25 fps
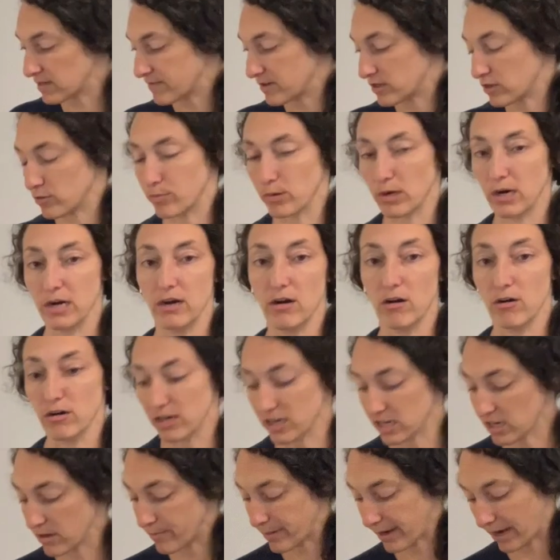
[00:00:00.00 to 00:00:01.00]
your bar are
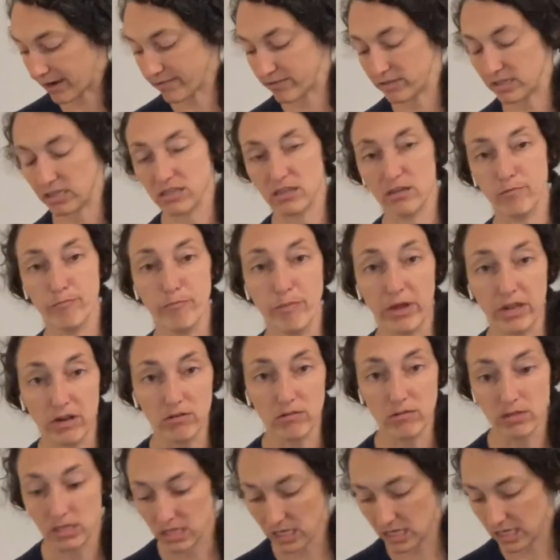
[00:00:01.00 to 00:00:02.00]
comparatively to the
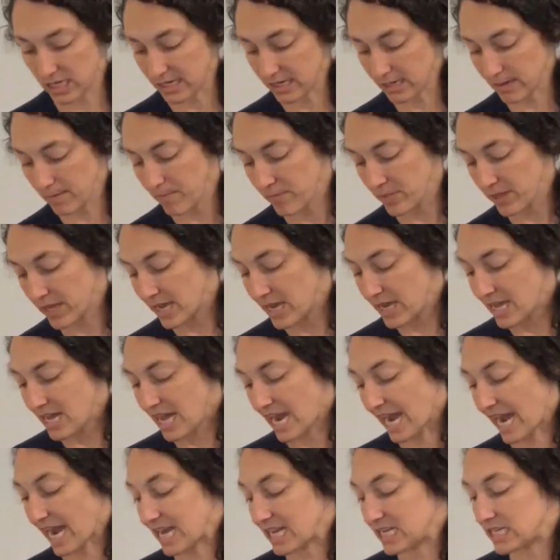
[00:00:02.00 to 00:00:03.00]
middle here.
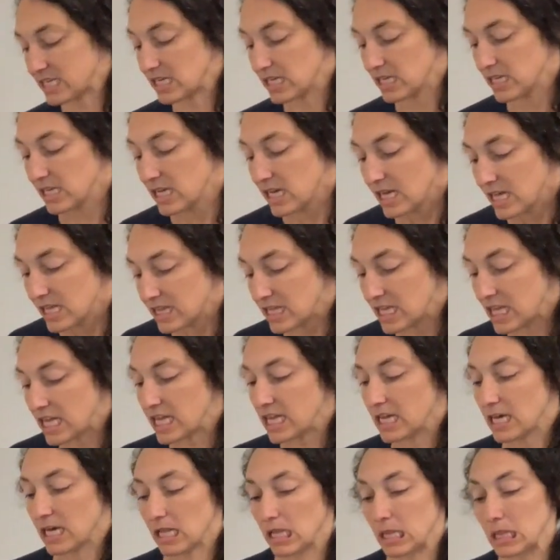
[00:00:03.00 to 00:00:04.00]
And
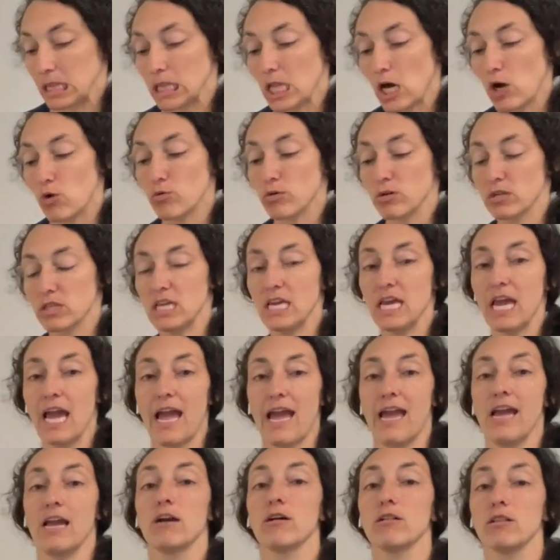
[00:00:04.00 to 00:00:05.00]
the lower the
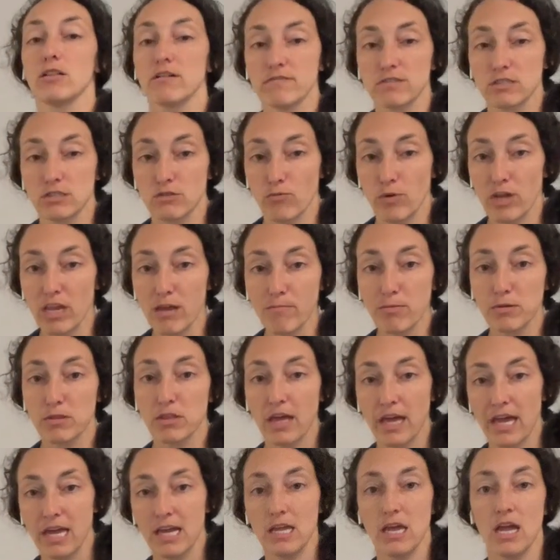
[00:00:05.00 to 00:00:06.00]
angle of sweep,
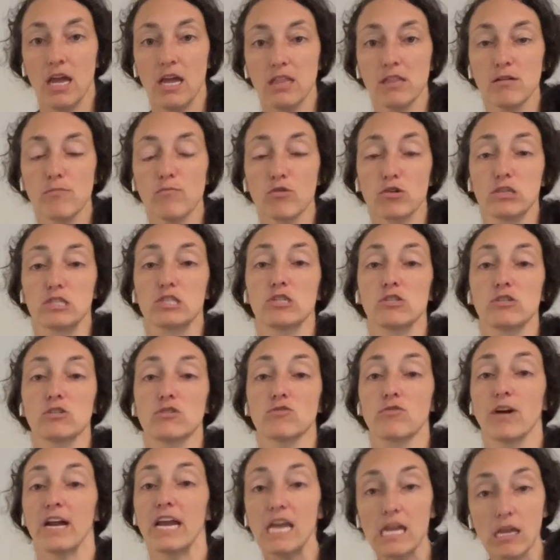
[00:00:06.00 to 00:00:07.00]
aka the more
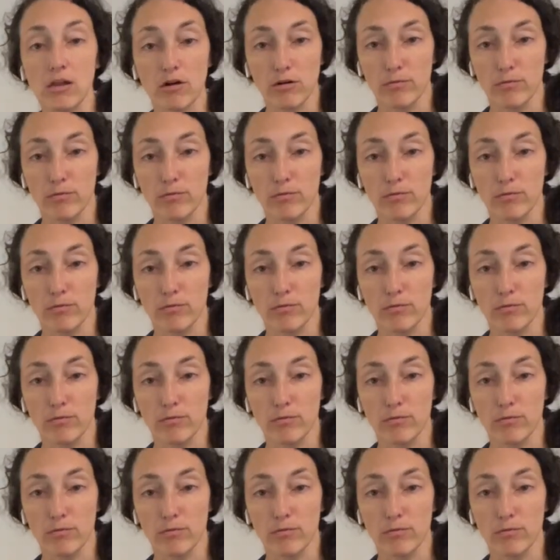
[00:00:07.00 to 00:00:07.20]
straight your